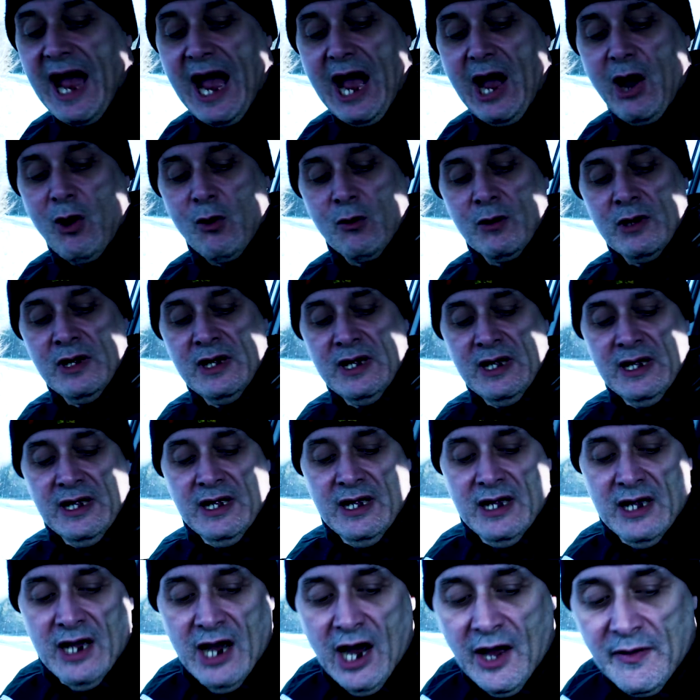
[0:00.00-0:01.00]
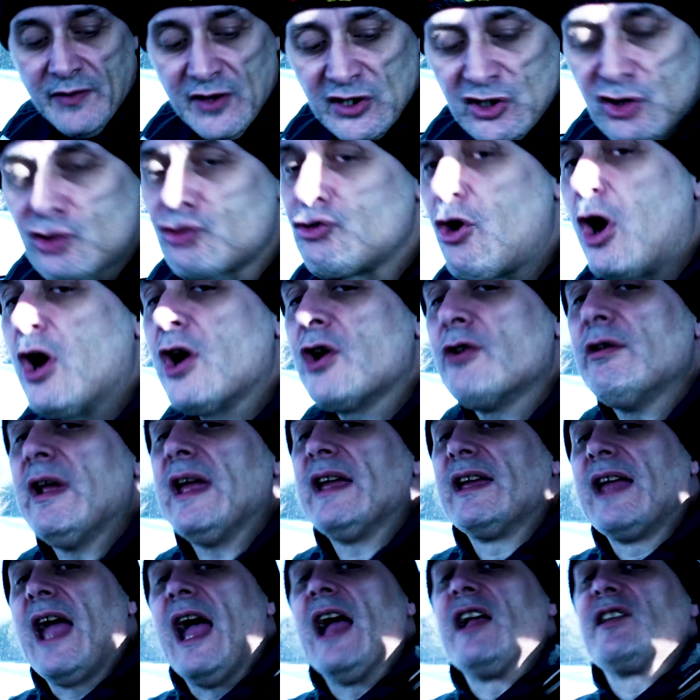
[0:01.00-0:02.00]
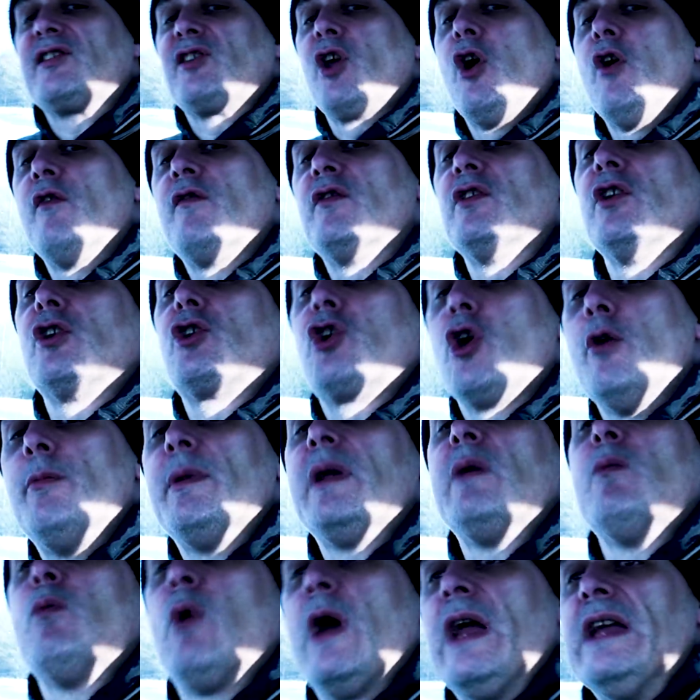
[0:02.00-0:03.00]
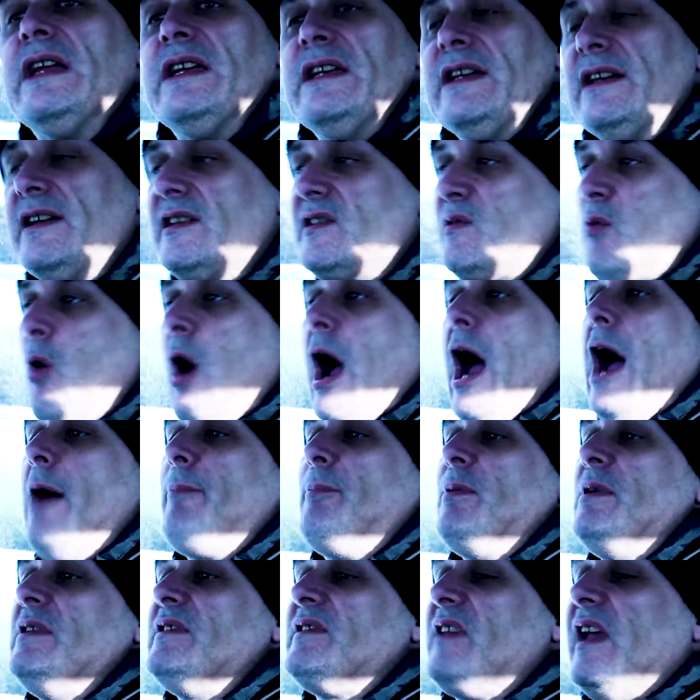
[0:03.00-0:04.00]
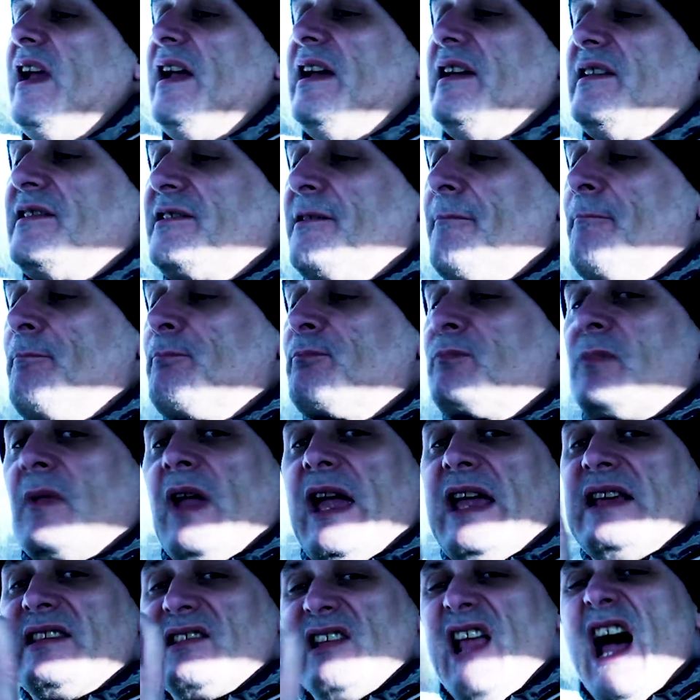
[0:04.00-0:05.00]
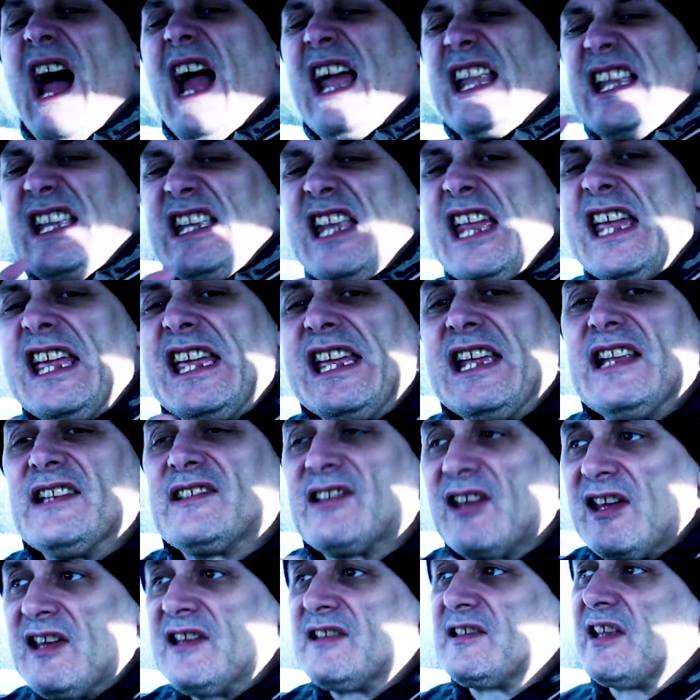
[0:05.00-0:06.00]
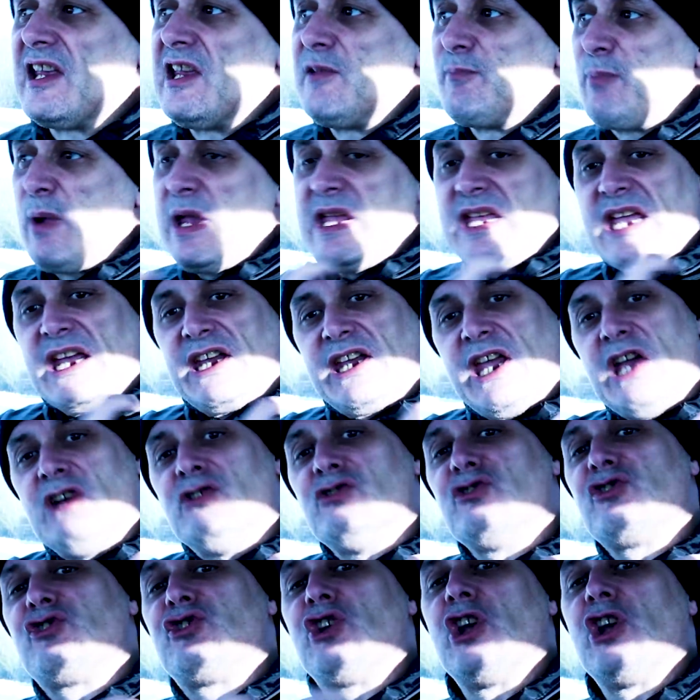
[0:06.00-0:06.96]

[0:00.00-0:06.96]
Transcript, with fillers: out, and the stronger it gets over the coming weeks, what happens is it's like neat TCP. It kills